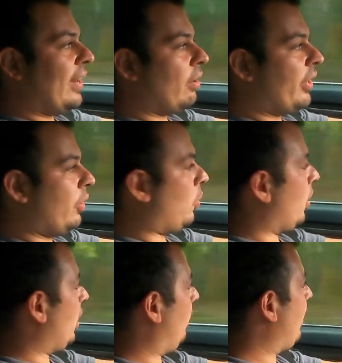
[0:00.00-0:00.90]
area,
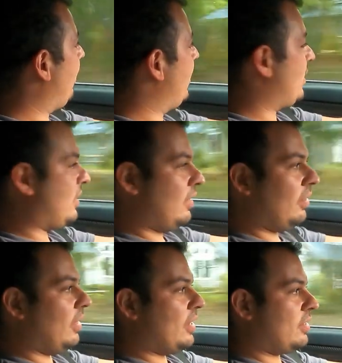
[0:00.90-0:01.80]
we're gonna let this
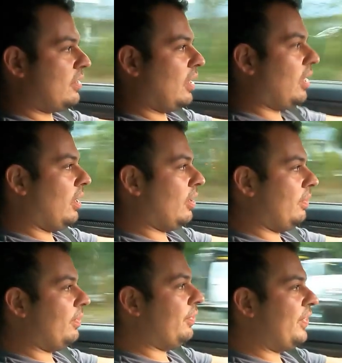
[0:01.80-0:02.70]

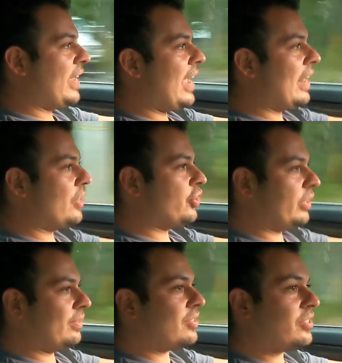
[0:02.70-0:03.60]
V8
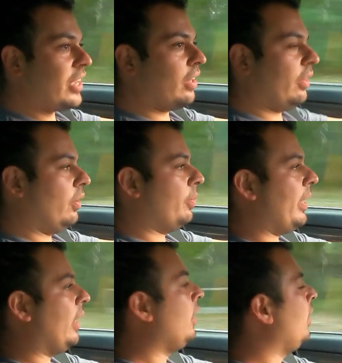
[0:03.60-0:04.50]
engine sing a little
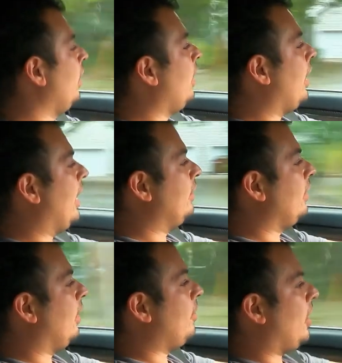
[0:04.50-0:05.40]
bit, and
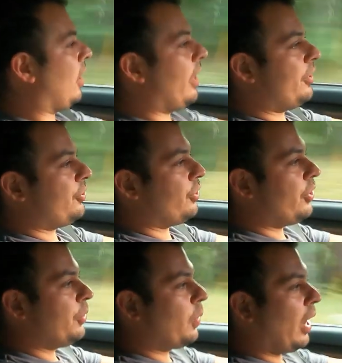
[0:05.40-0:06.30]
I'll kind of show
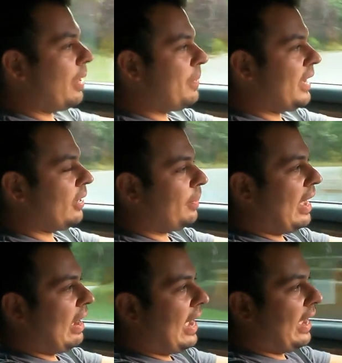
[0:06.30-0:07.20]
you what I mean
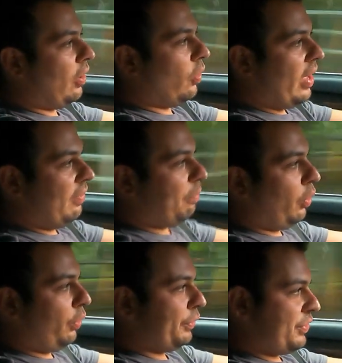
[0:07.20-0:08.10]
about how it
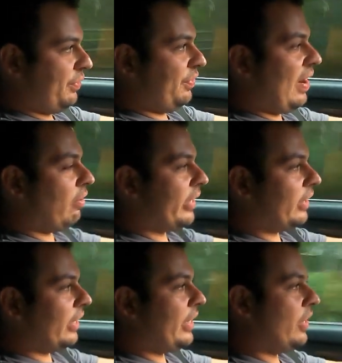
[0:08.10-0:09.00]
pulls very
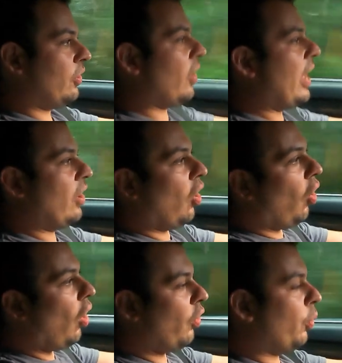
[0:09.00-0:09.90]
linear and
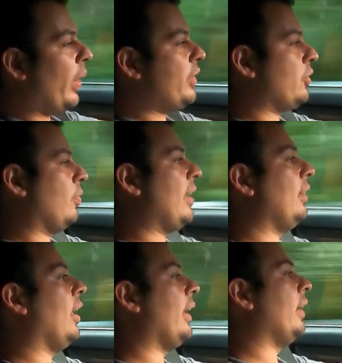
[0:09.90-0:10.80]
all the way to red
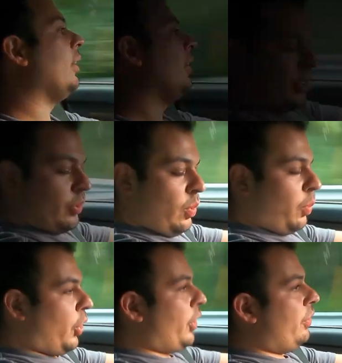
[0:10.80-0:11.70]
line. Guys, so
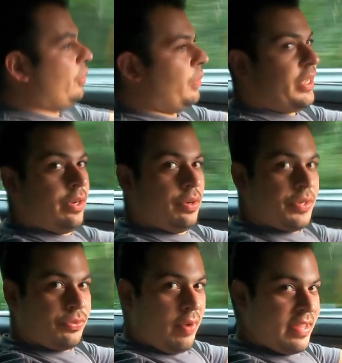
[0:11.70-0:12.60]
what we're gonna do here
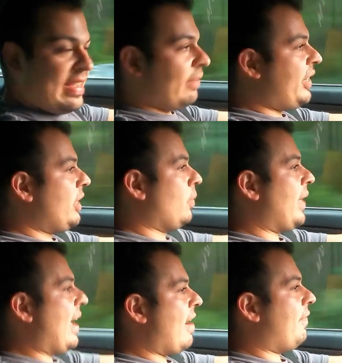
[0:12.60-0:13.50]
is right down here
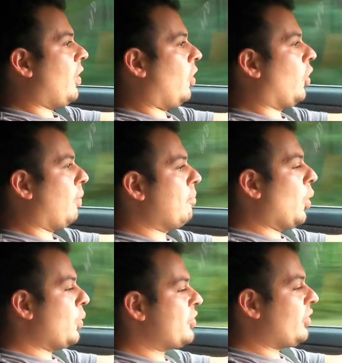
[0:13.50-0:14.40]
we have our
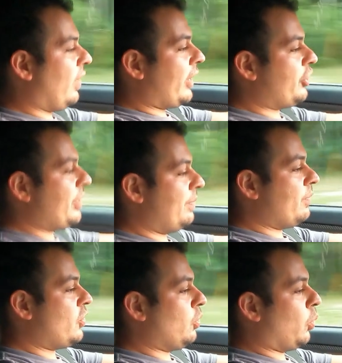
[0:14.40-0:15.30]
mode
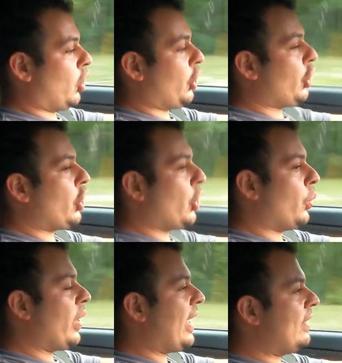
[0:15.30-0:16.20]
selection. So we're gonna
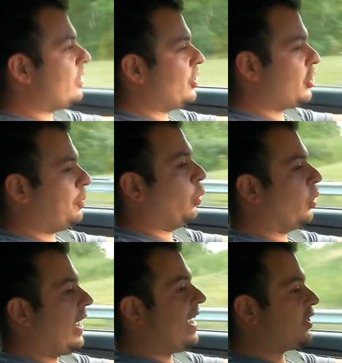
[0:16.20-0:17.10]
go into
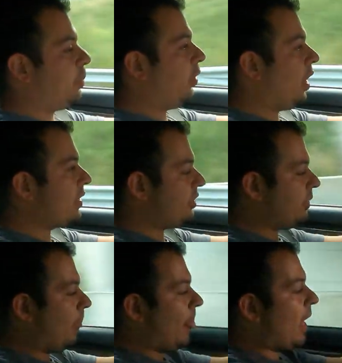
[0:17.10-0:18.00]
Sport S
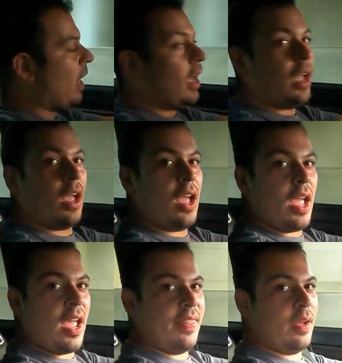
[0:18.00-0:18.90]
Plus,
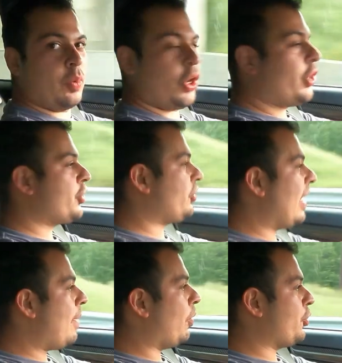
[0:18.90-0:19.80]
and then we're gonna
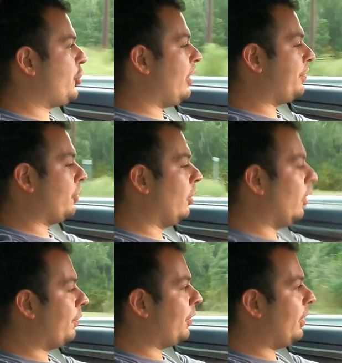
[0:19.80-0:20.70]
slap our shifter
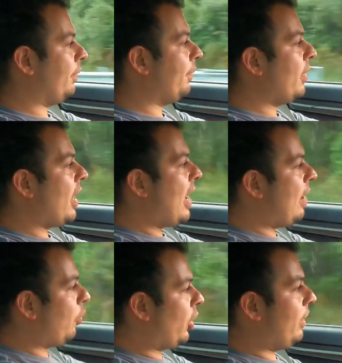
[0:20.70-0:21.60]
over,
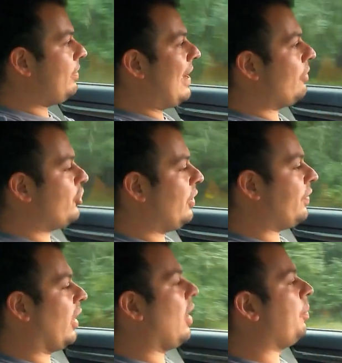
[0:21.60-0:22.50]
and we're gonna
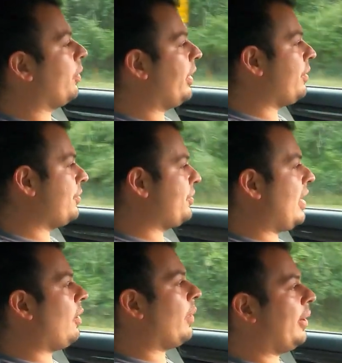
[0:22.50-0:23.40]
downshift a couple gears.
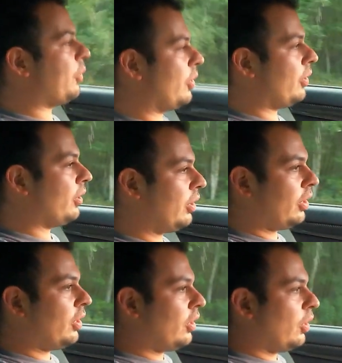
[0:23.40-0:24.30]
That way we're
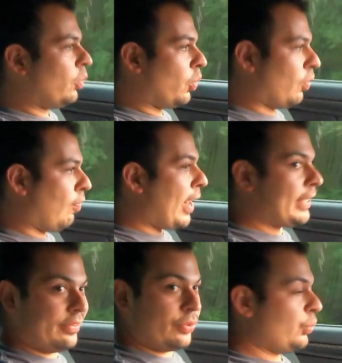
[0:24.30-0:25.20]

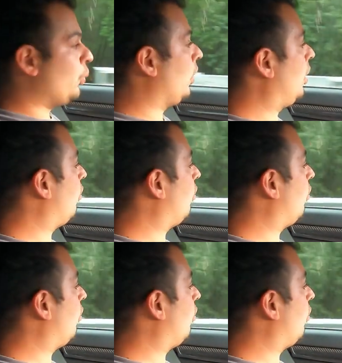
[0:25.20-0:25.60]
ready to